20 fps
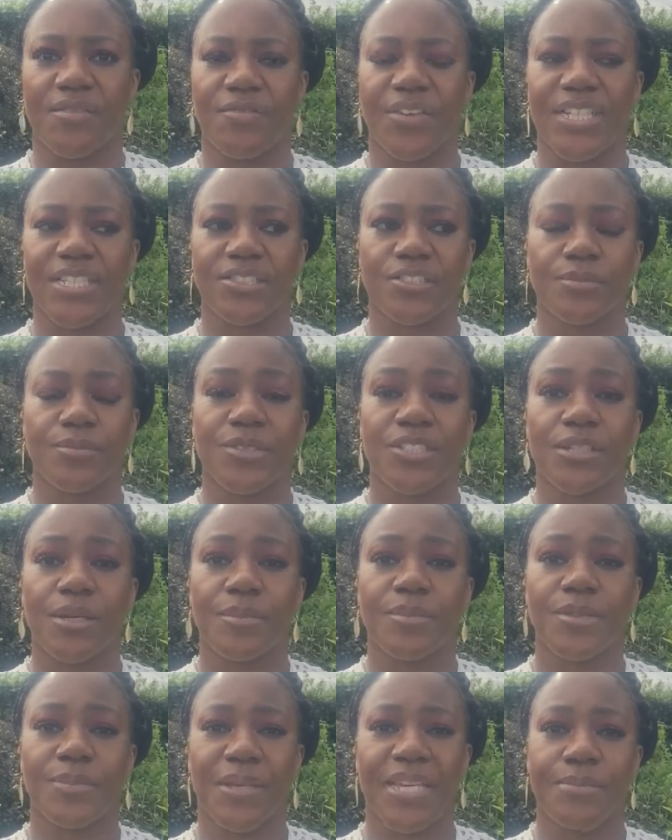I think
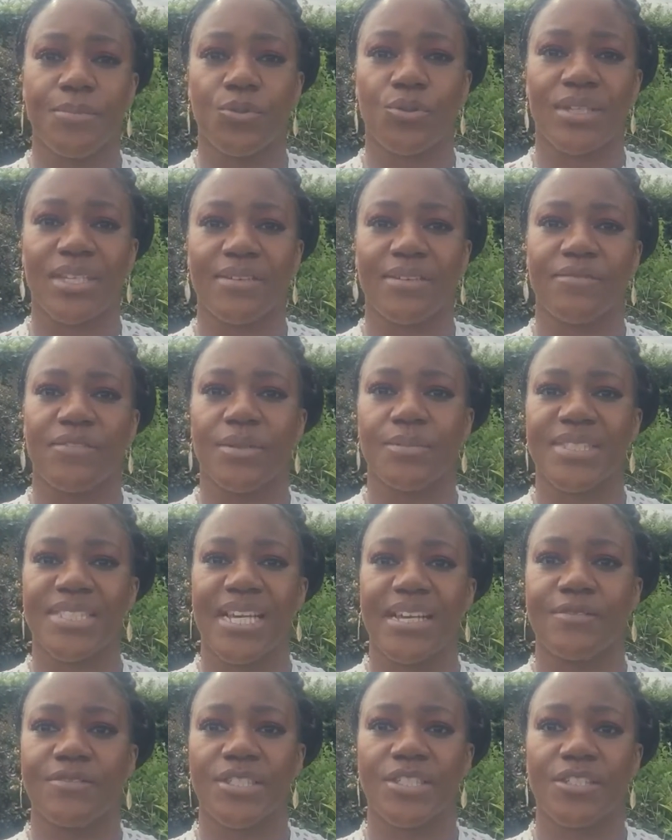sometimes people give
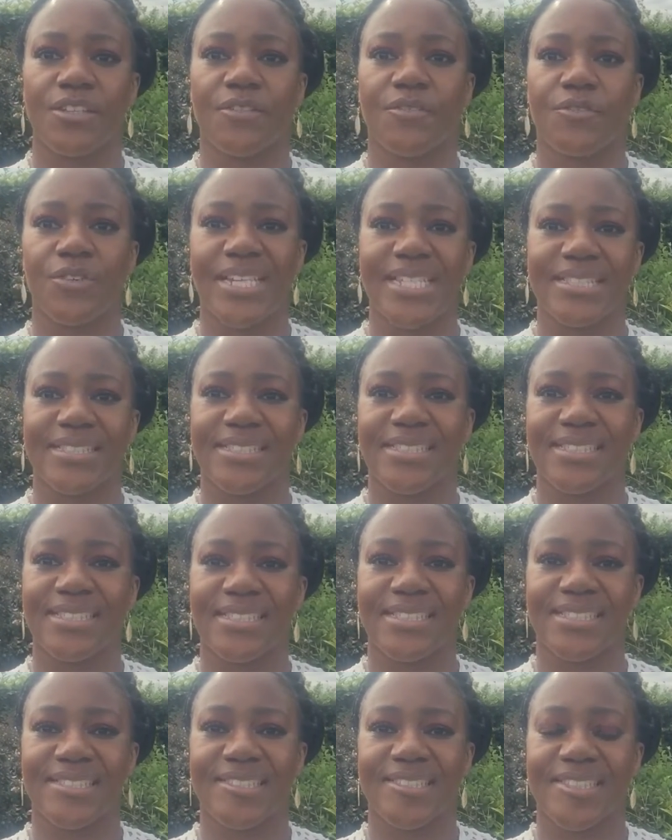themselves enough
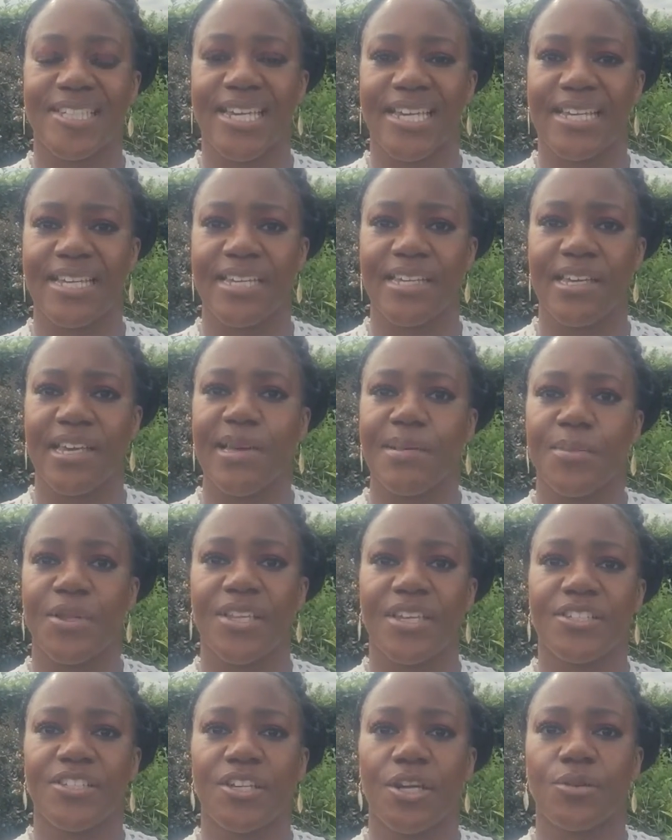reasons to stay,
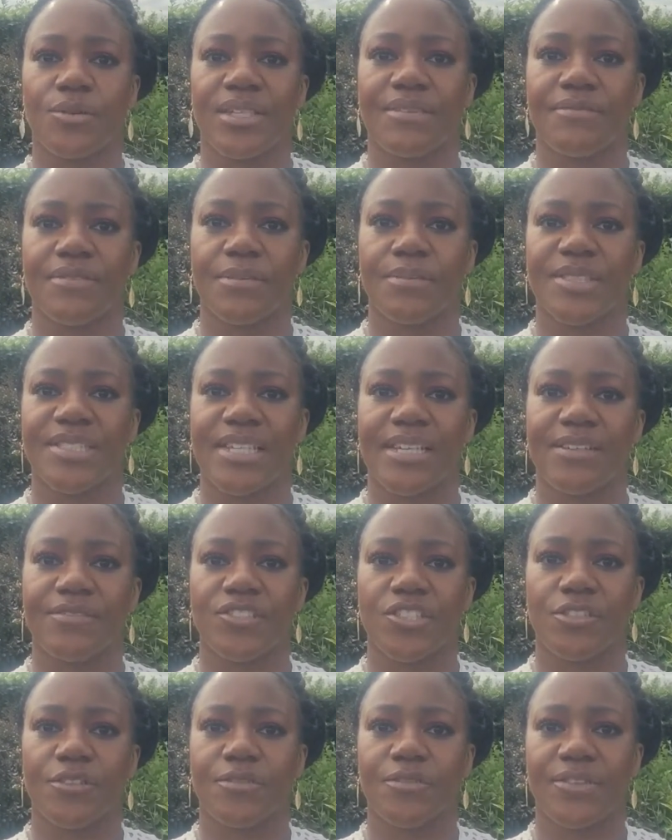but they don't give
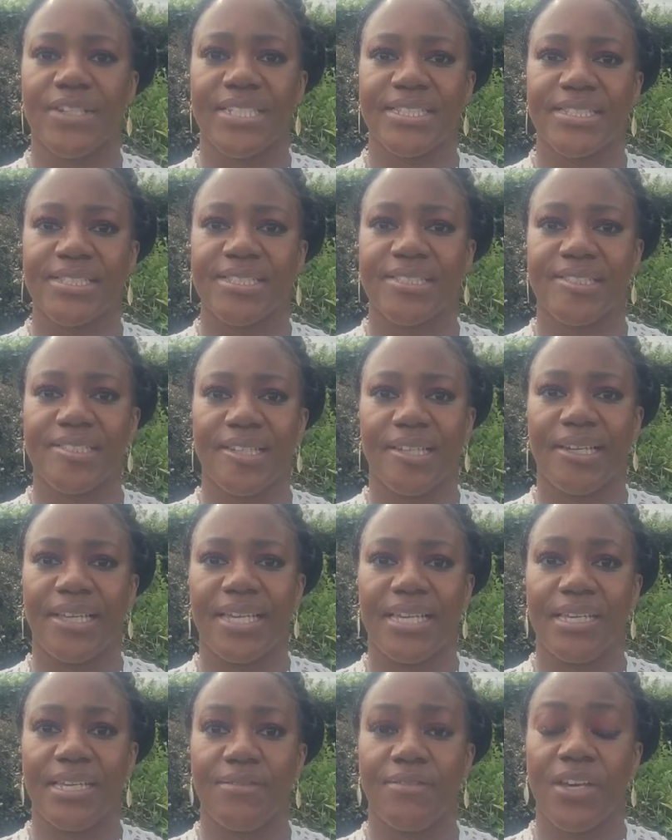themselves enough reasons to
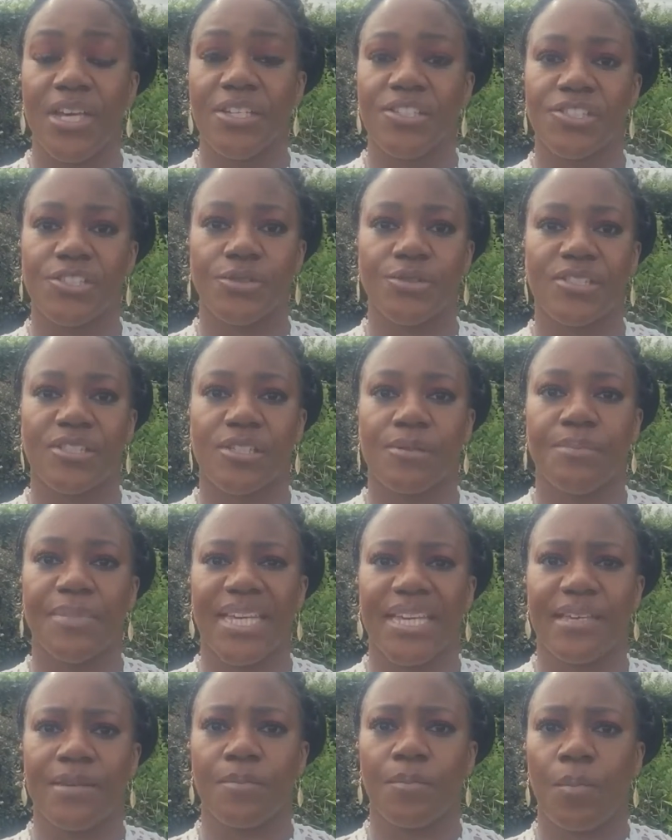leave. So to
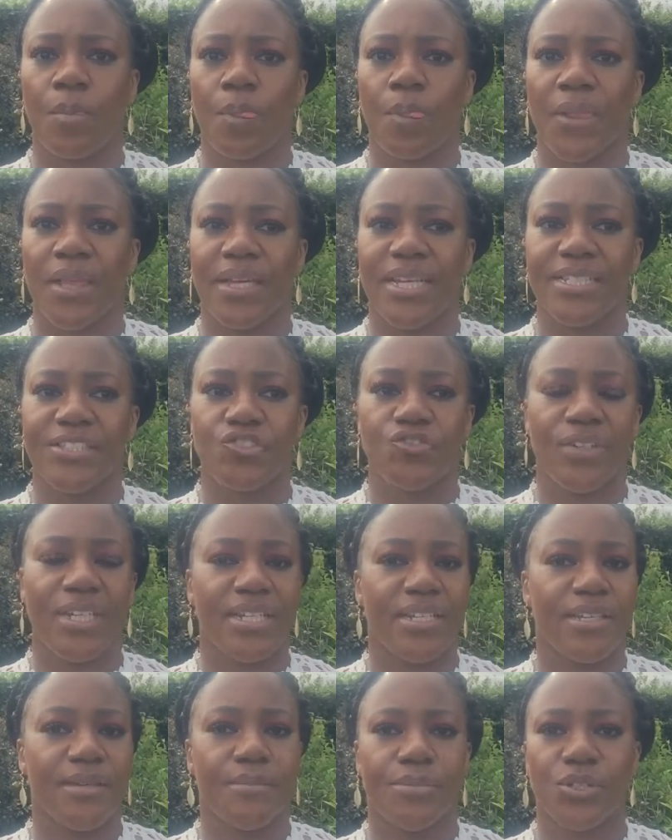me, it's
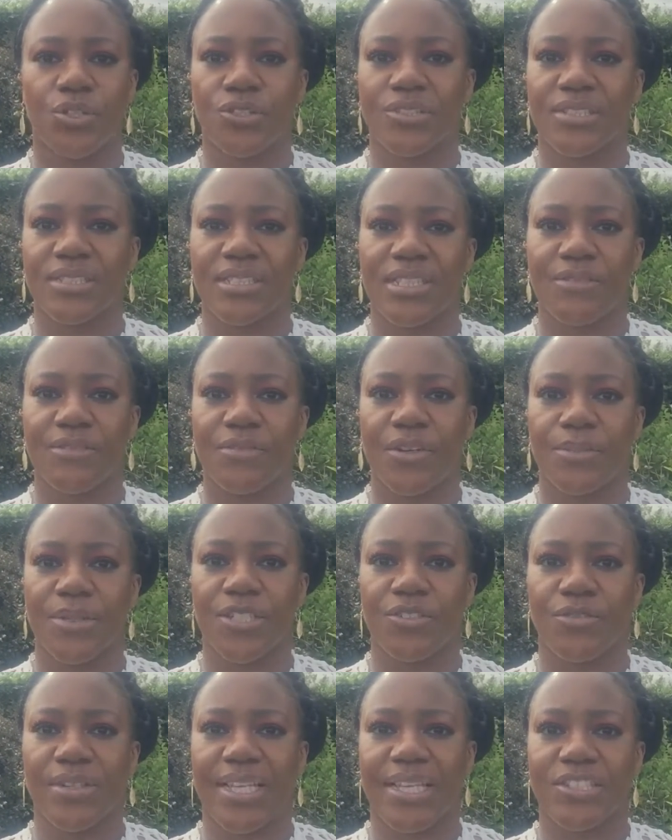really important if I'm
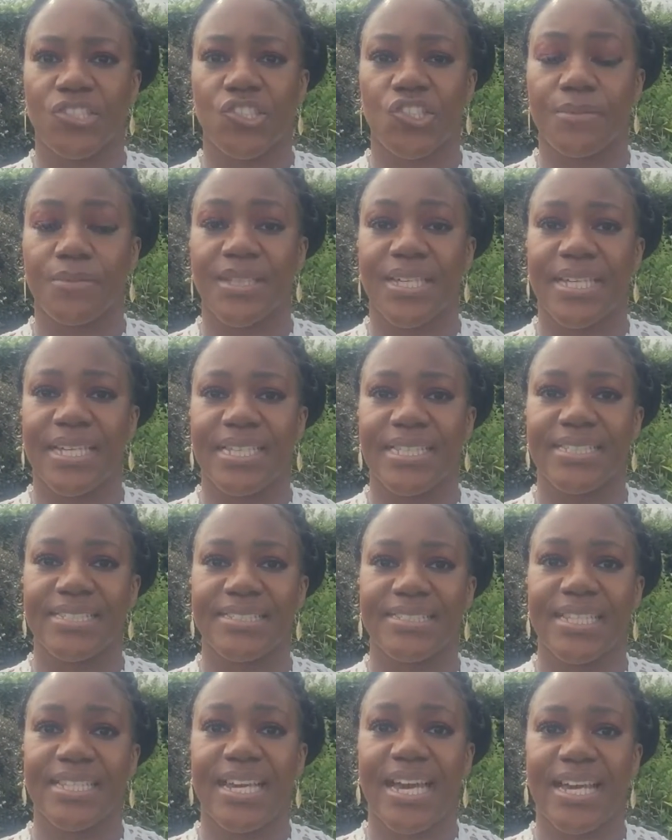in a relationship that it
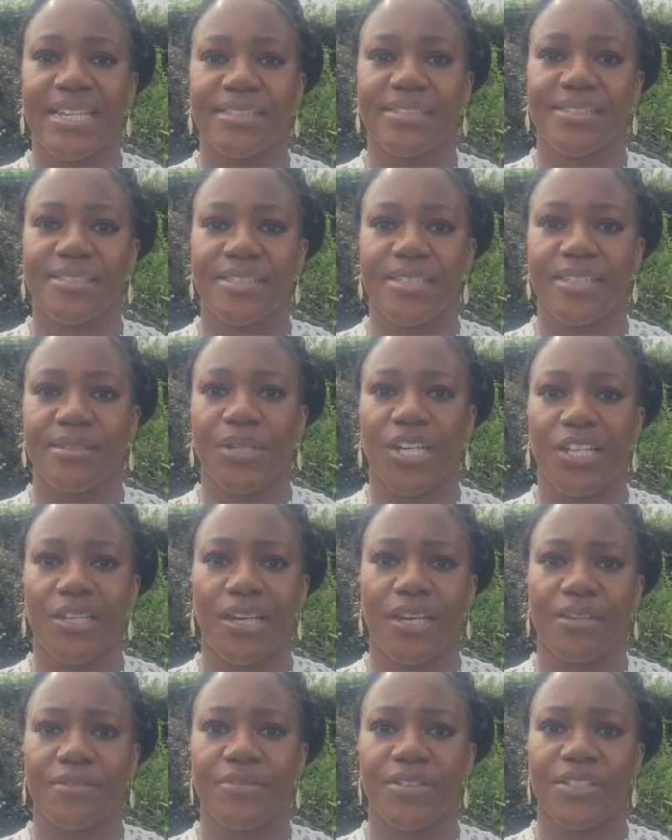is enhancing my
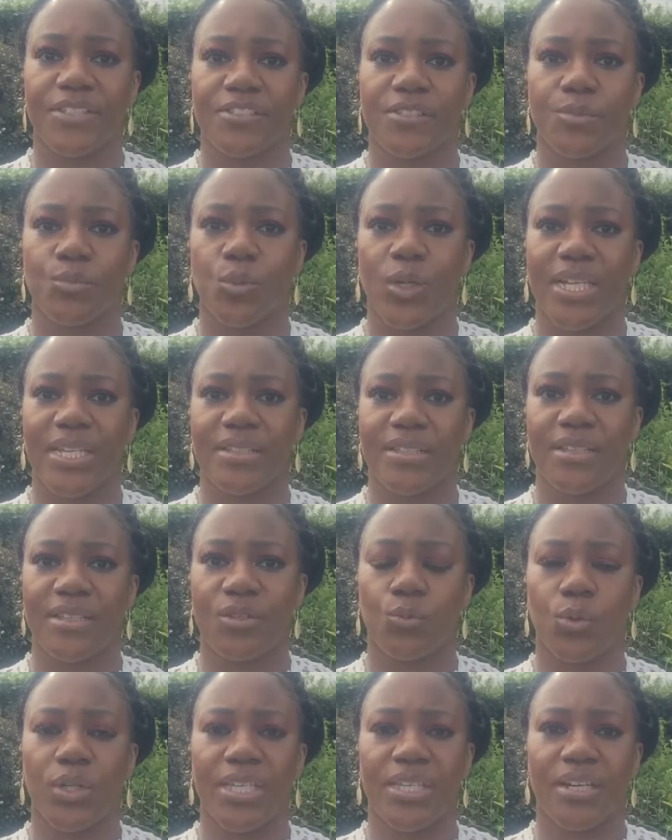life in some way,
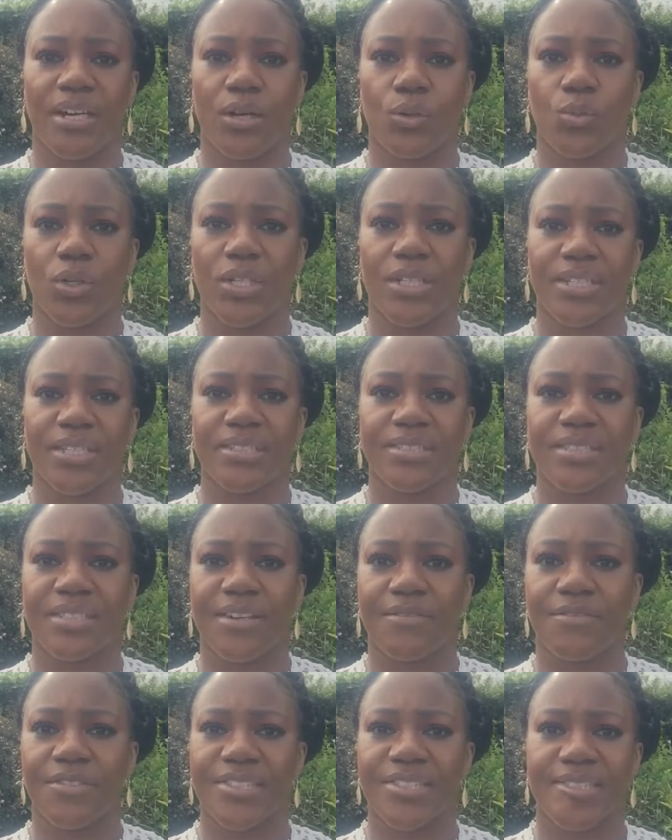that we are working
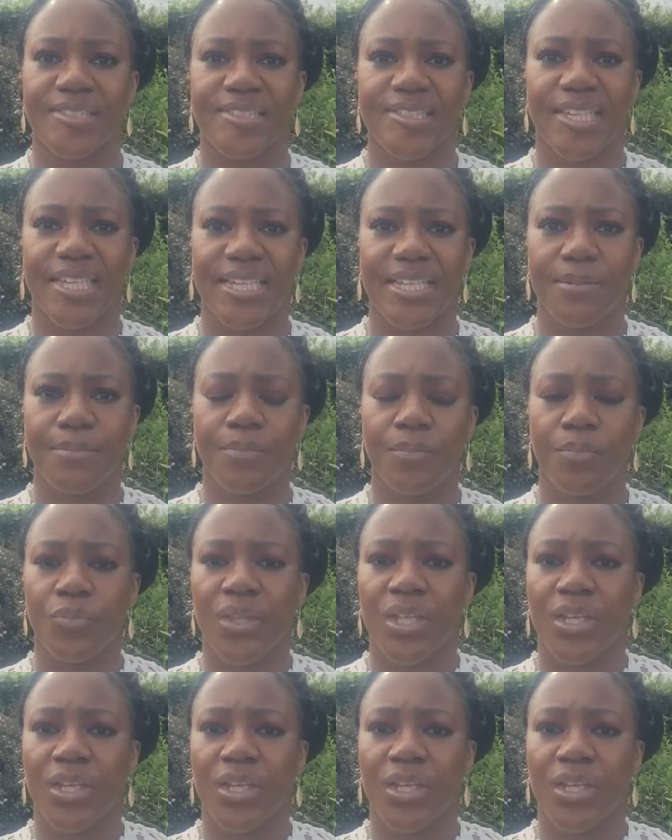together as a team.